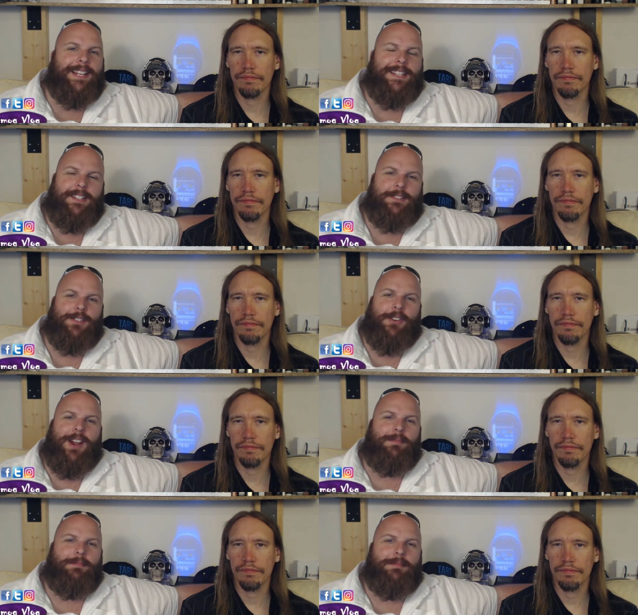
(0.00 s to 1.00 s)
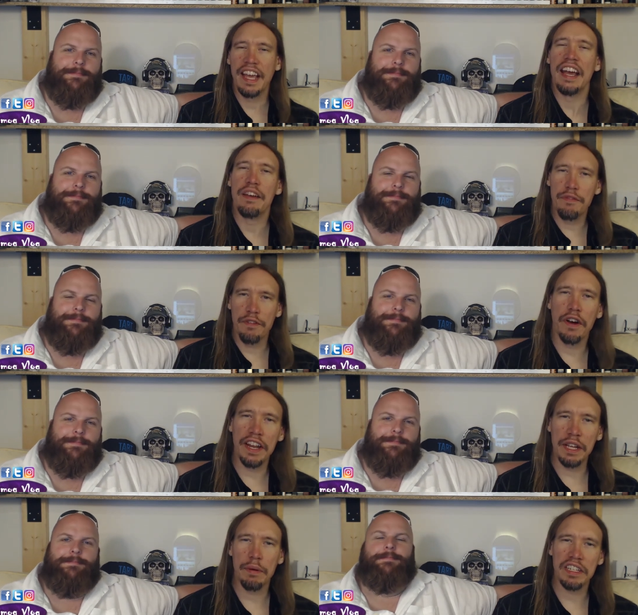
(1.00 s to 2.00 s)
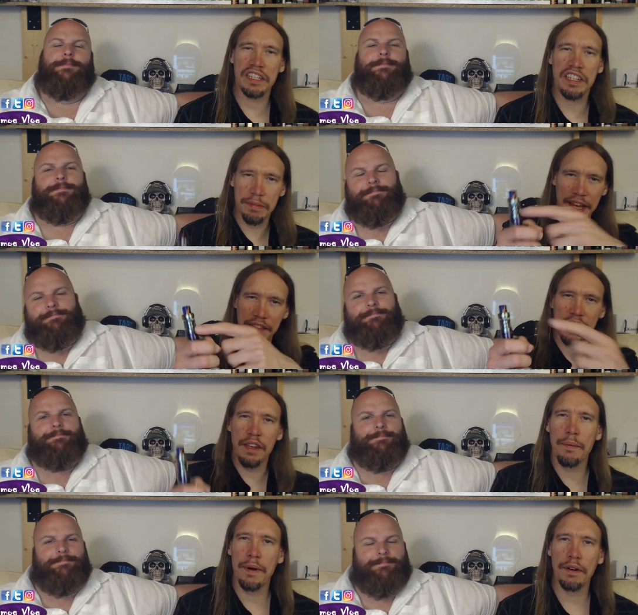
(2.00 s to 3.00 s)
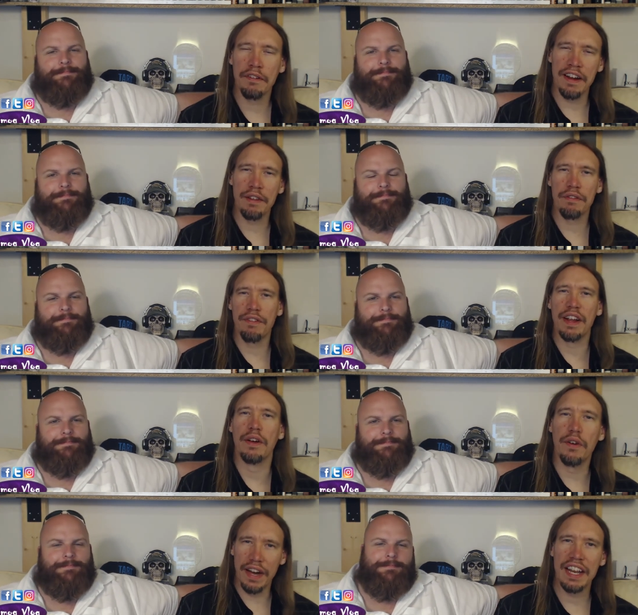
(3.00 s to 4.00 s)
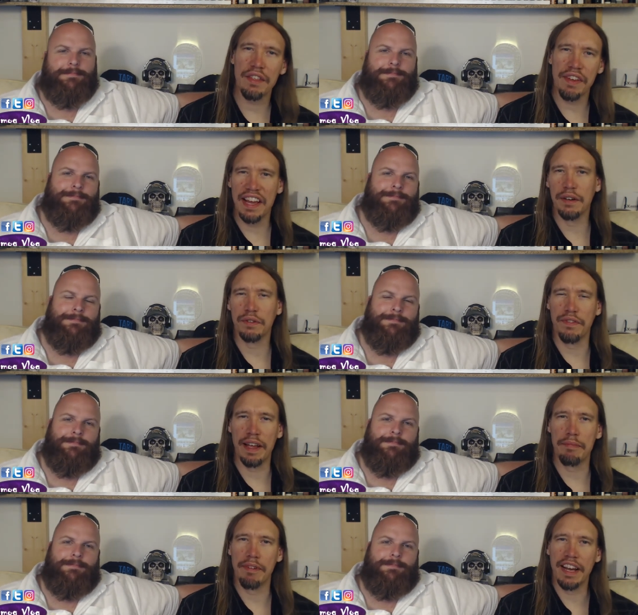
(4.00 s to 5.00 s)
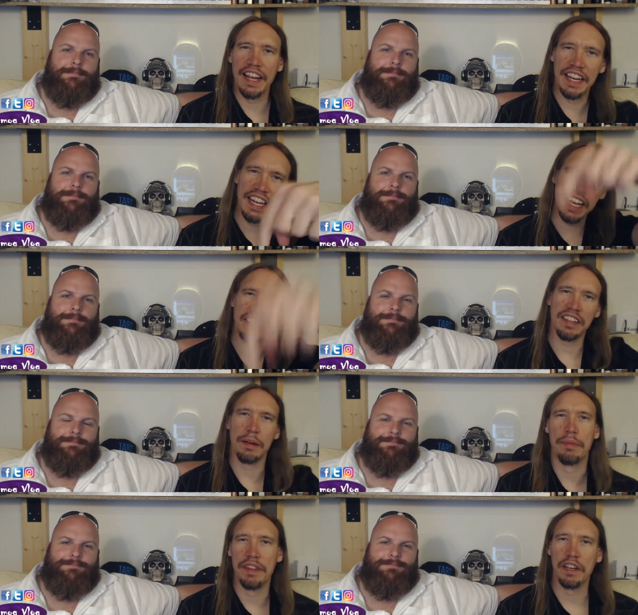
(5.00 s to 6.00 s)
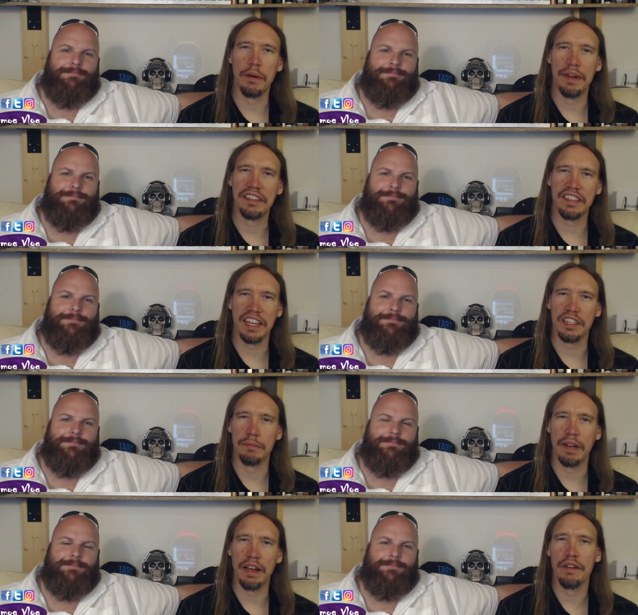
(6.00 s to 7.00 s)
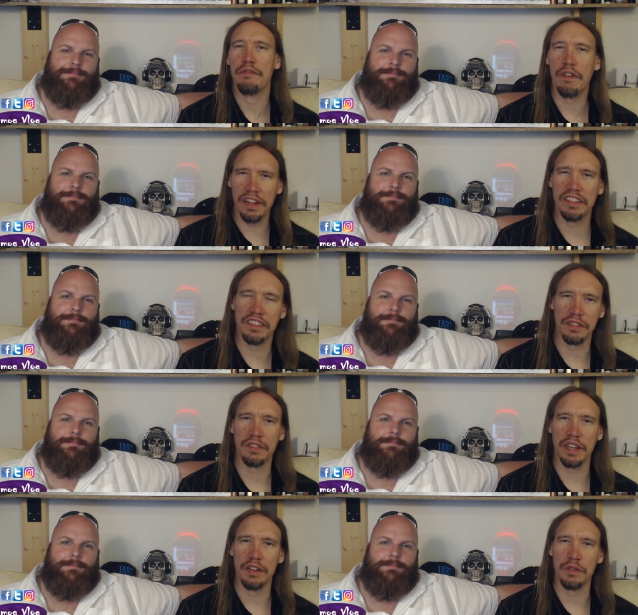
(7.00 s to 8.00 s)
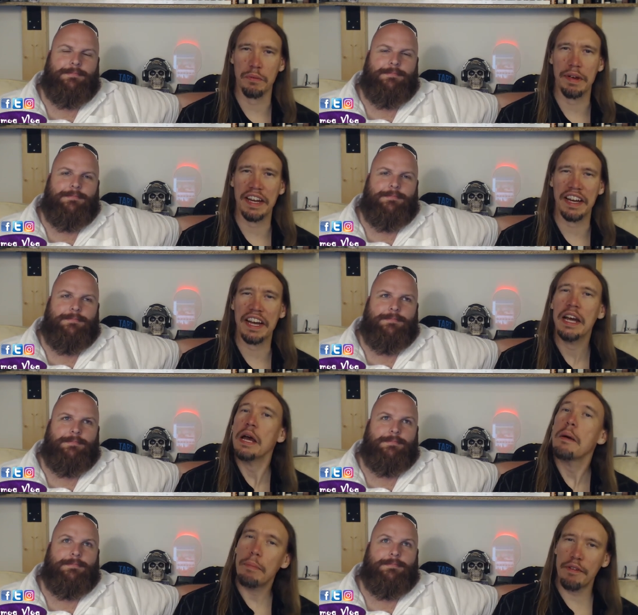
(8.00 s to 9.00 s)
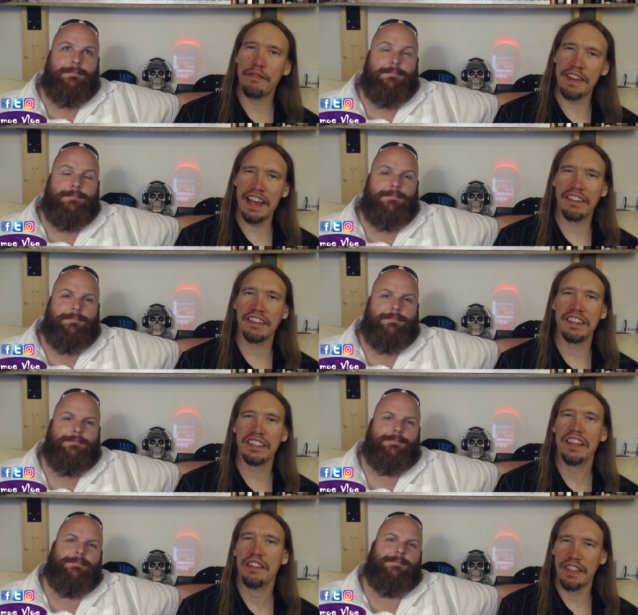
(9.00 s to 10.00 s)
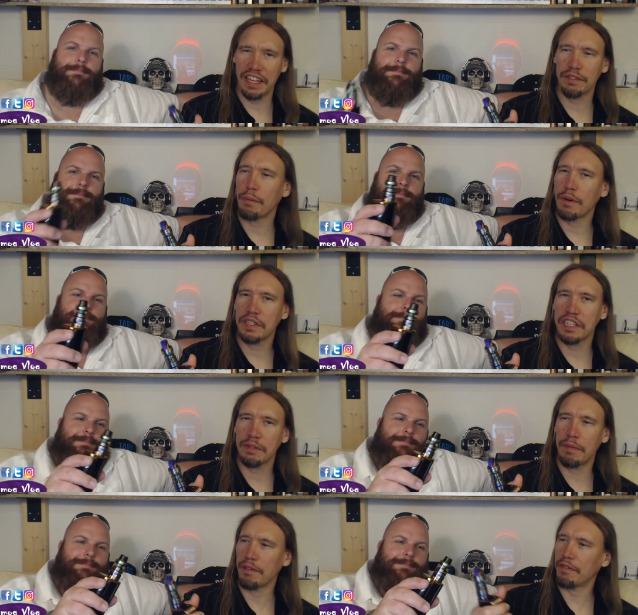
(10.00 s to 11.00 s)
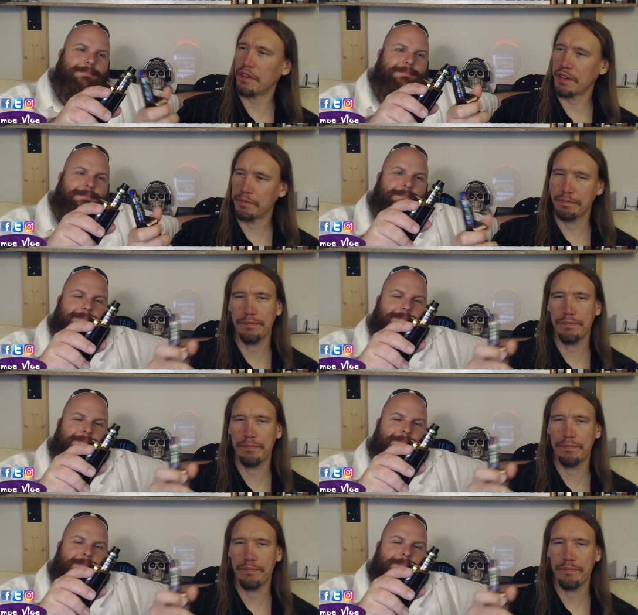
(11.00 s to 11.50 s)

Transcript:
Speaker 1: and Instagram.
Speaker 2: Yeah, if you've got any questions about the Uwell Crown 3 or anything else vape related, hit us up in the comment section below. Find us on social media. But for now, guys, thanks for watching Smog Vlog.